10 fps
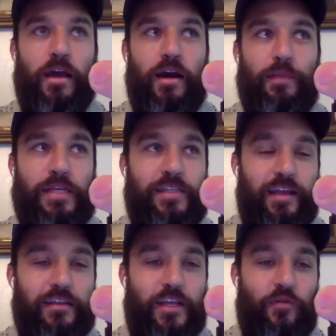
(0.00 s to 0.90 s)
I'm
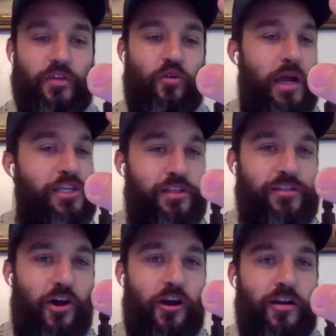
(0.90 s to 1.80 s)
excited to hear what the questions
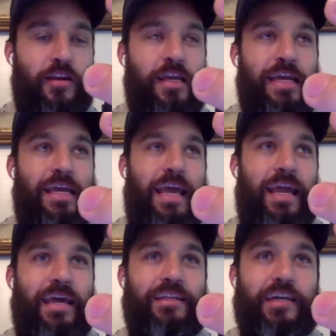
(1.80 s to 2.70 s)
are,
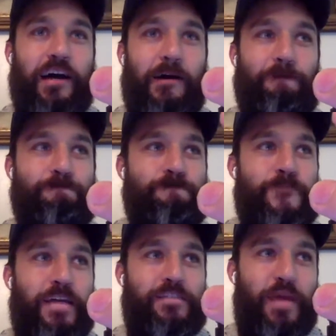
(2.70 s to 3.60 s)
and
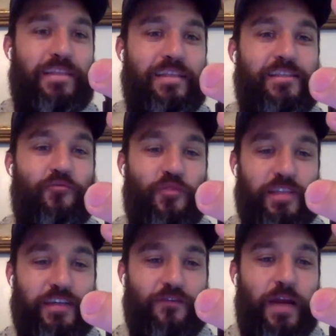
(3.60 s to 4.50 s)
let's make this a
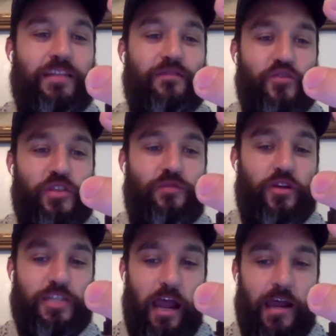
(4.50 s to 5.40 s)
really effective use of our
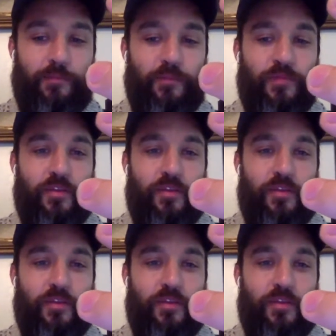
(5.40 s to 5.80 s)
time.